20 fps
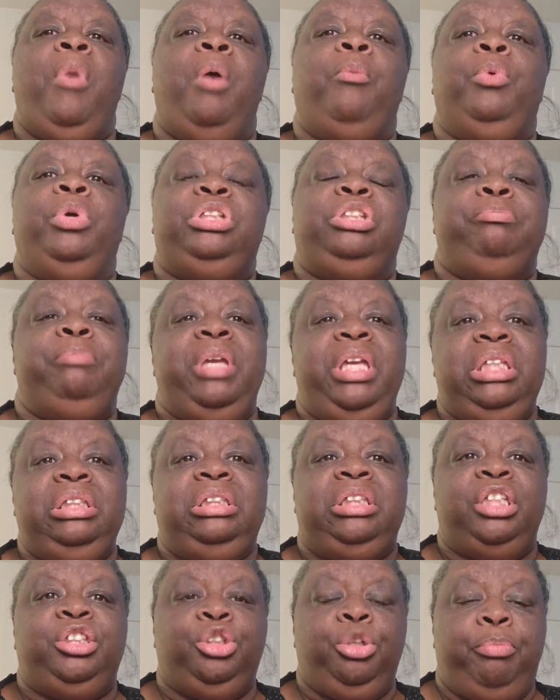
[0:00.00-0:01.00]
Which means
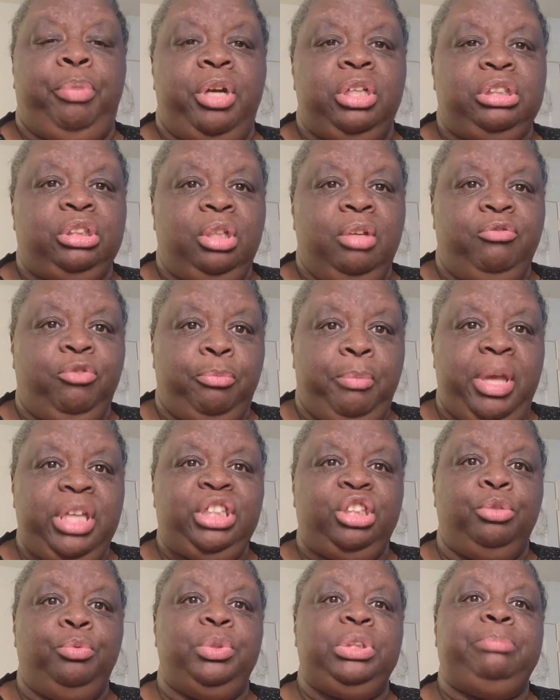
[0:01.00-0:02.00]
that your personal
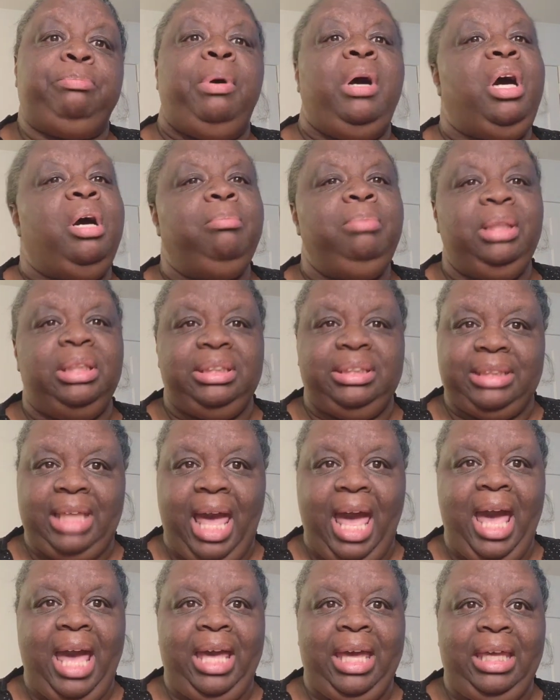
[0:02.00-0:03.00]
information was
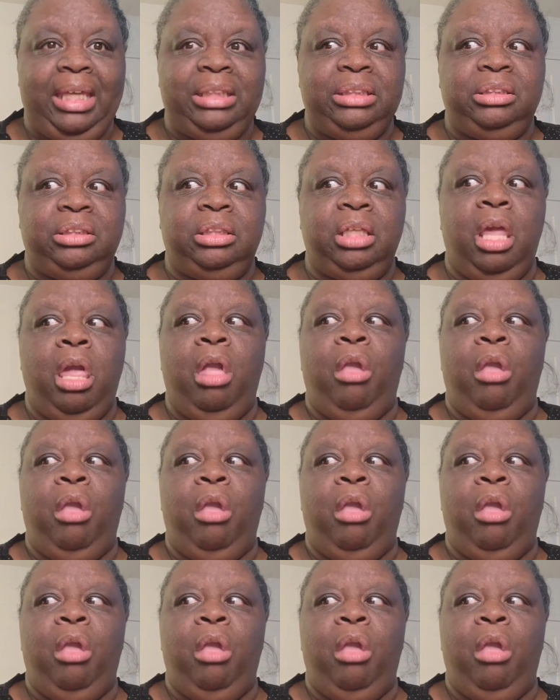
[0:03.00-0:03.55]
publicized